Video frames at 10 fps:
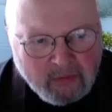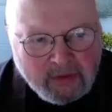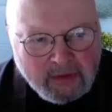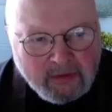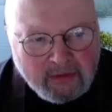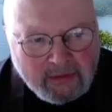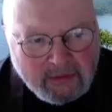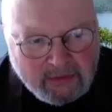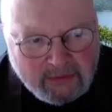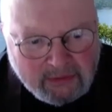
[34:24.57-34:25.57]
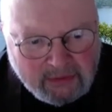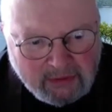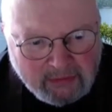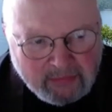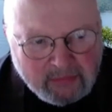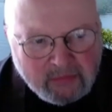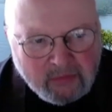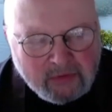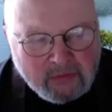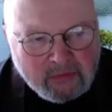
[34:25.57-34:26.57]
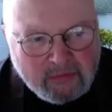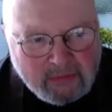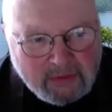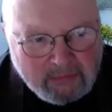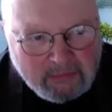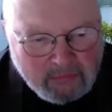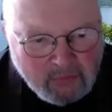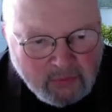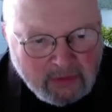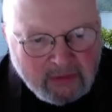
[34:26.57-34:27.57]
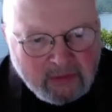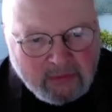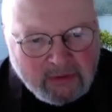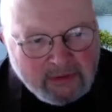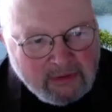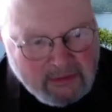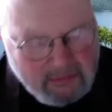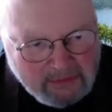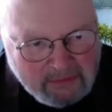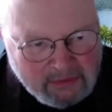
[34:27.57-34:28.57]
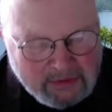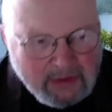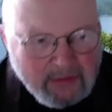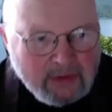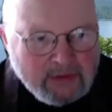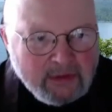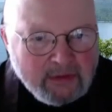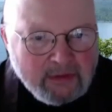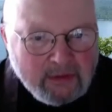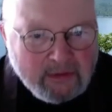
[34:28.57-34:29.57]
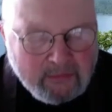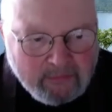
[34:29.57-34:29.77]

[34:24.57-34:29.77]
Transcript: 20, 30 years to see if you'll notice what I'm pointing out there when I say, no, I don't say things like that.